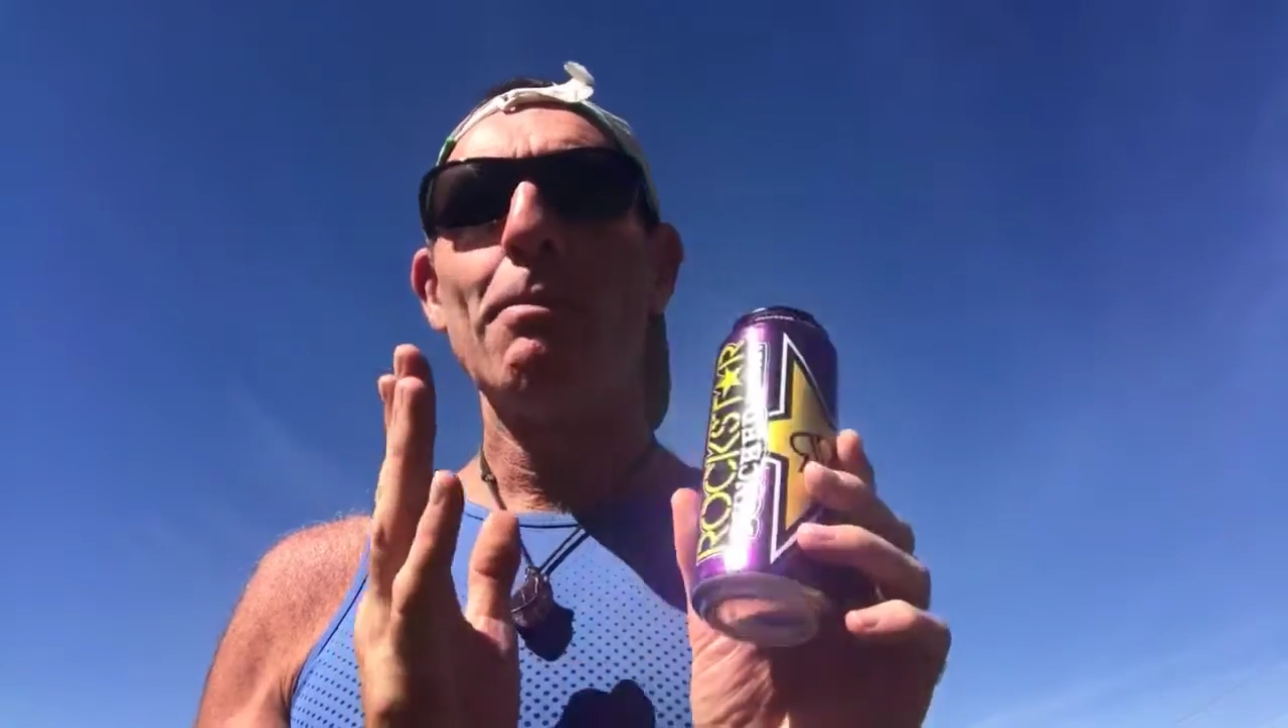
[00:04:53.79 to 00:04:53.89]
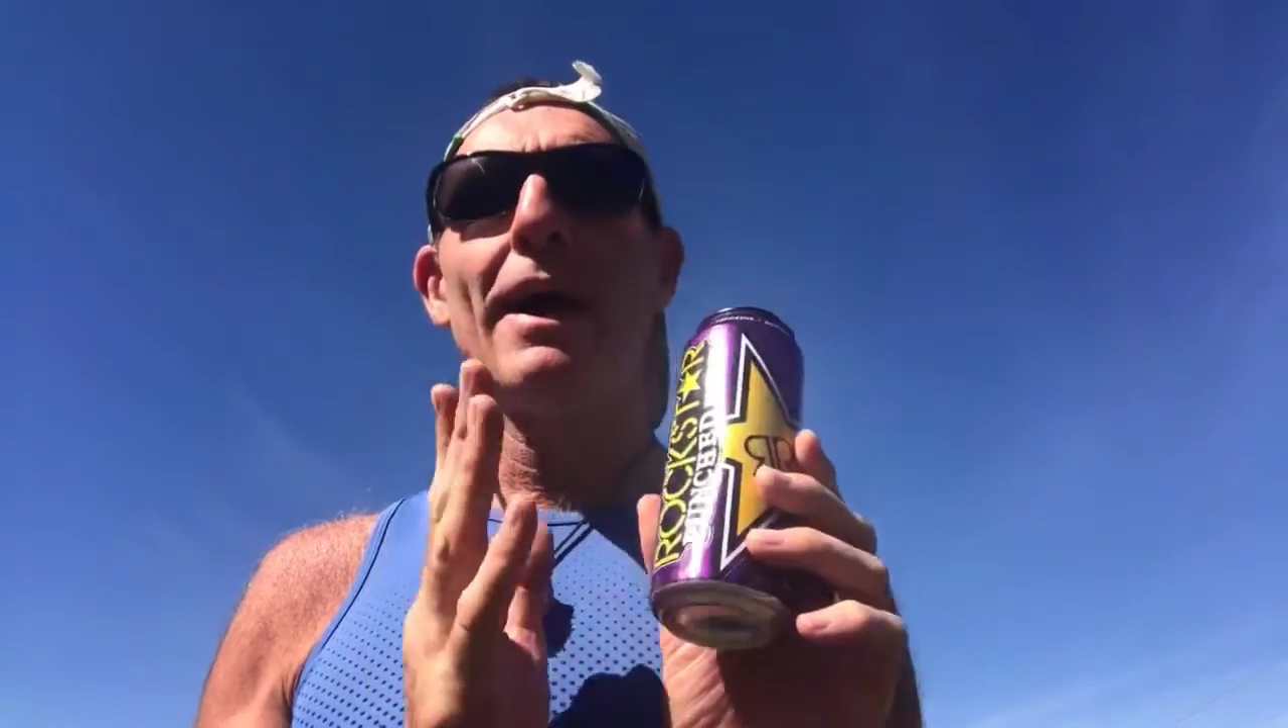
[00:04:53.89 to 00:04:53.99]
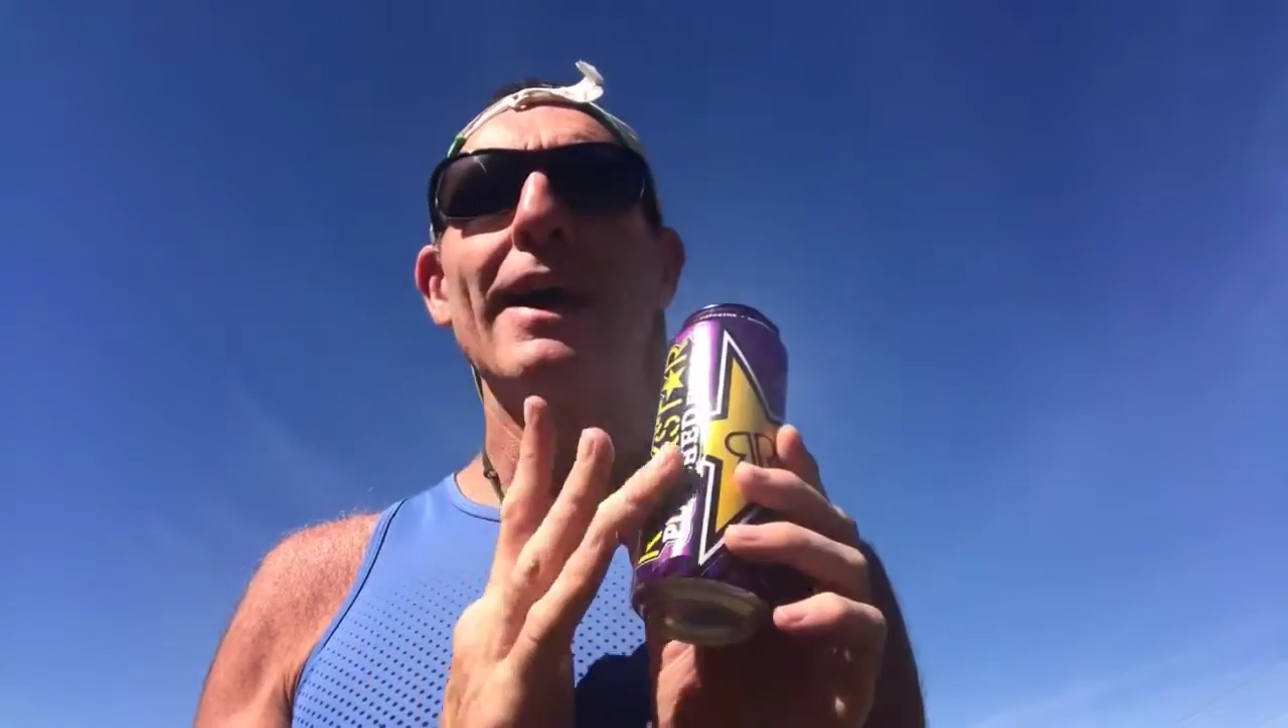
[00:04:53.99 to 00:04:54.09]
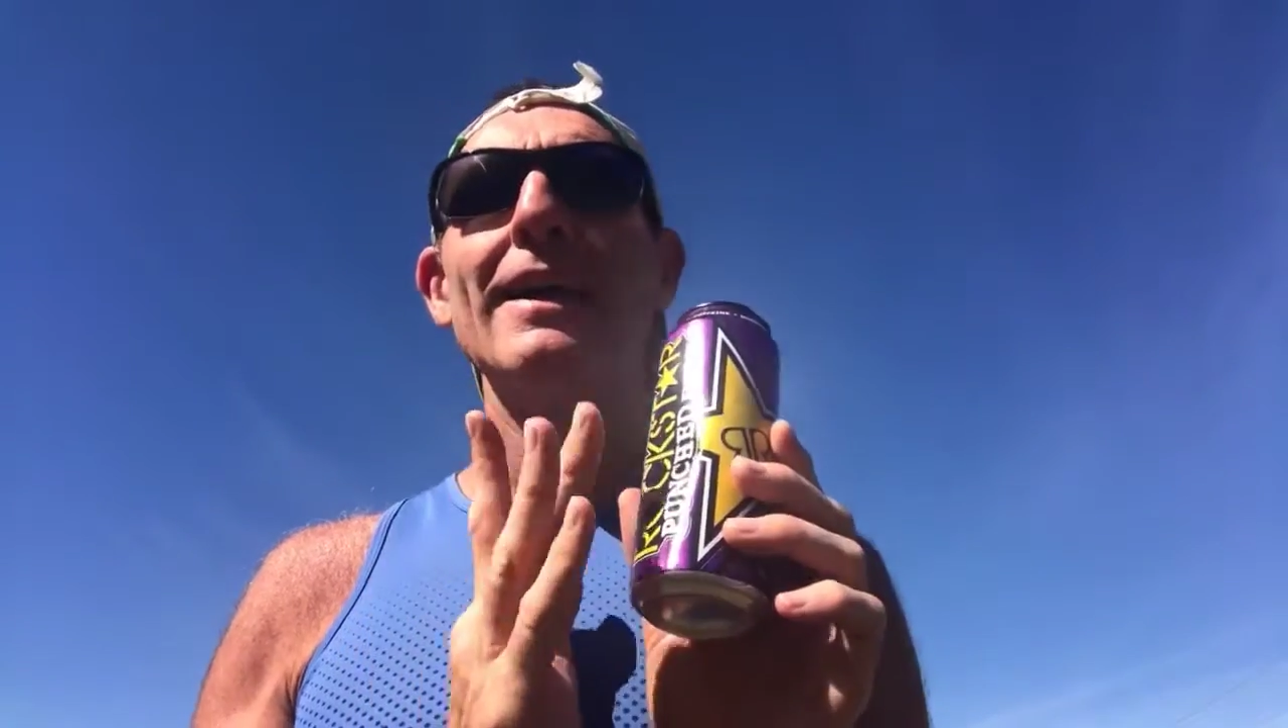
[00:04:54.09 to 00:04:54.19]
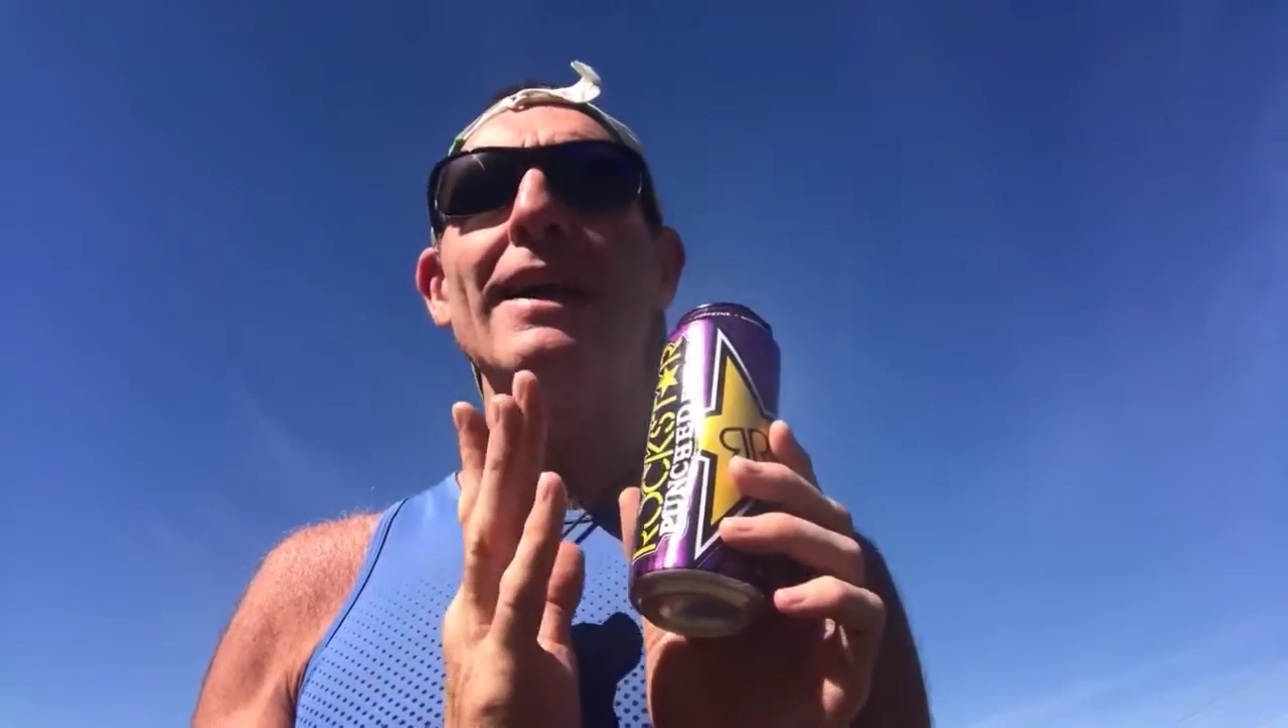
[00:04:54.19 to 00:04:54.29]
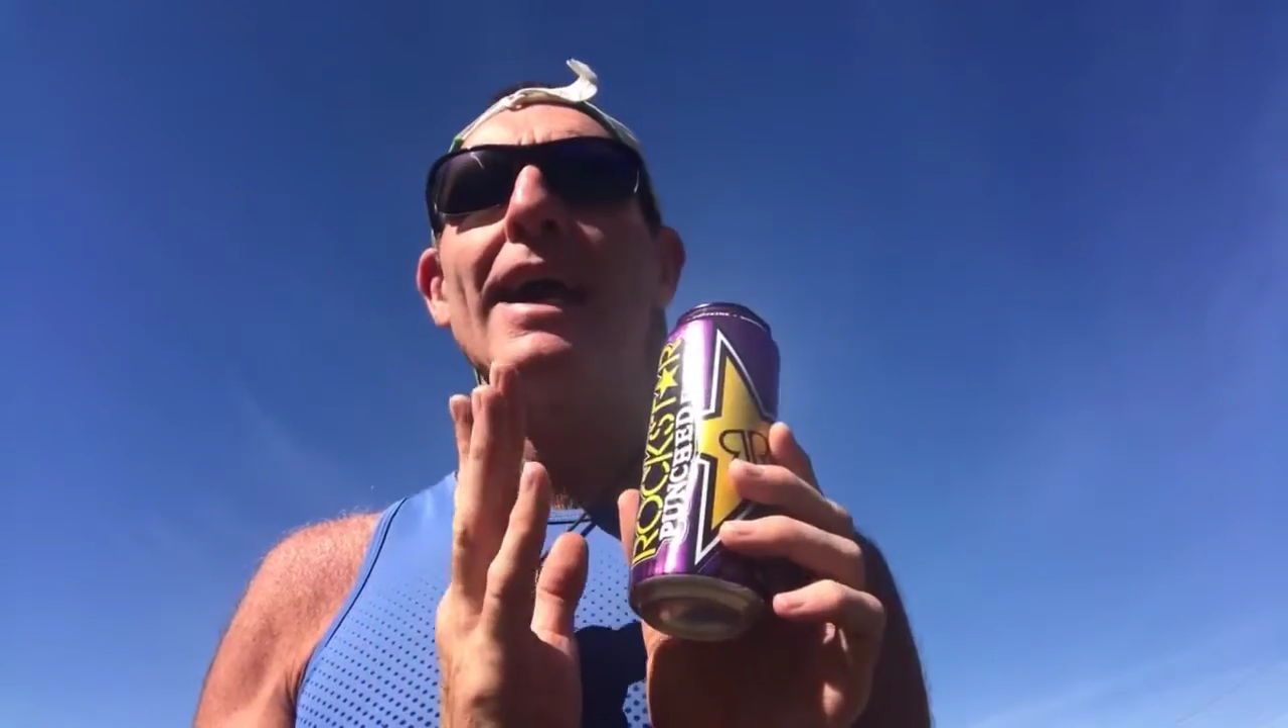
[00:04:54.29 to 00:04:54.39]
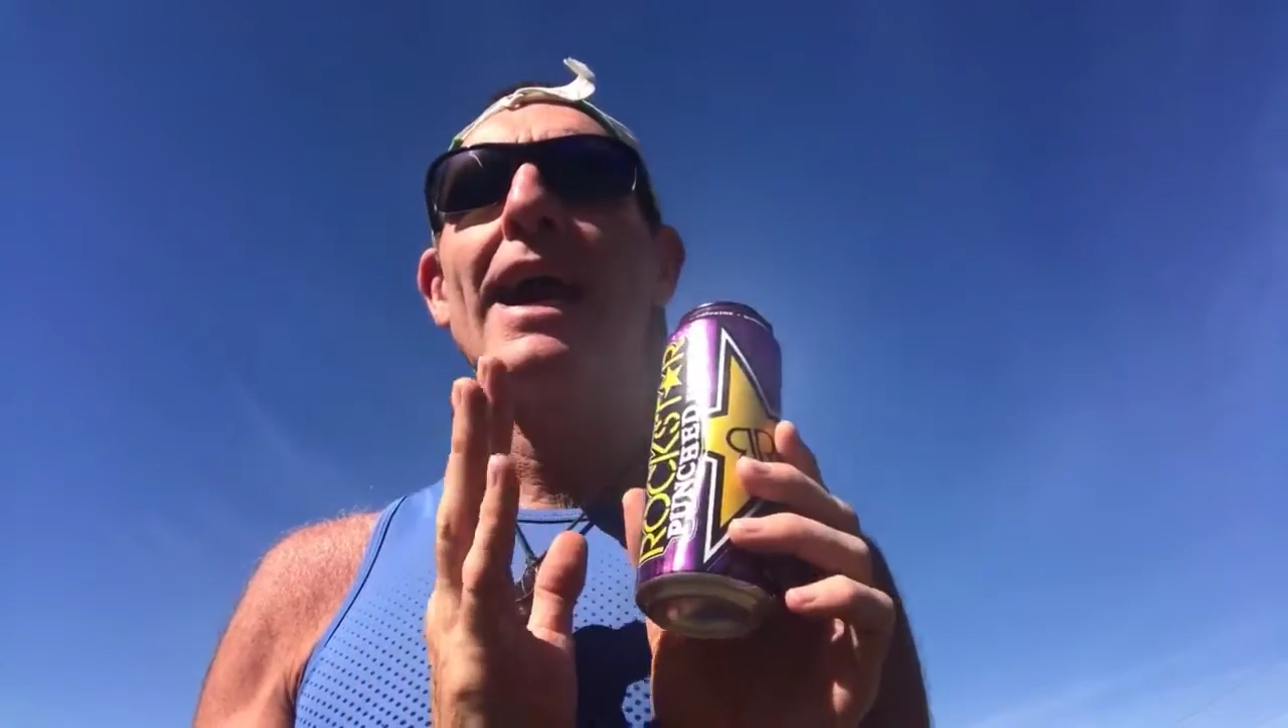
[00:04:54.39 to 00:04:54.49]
but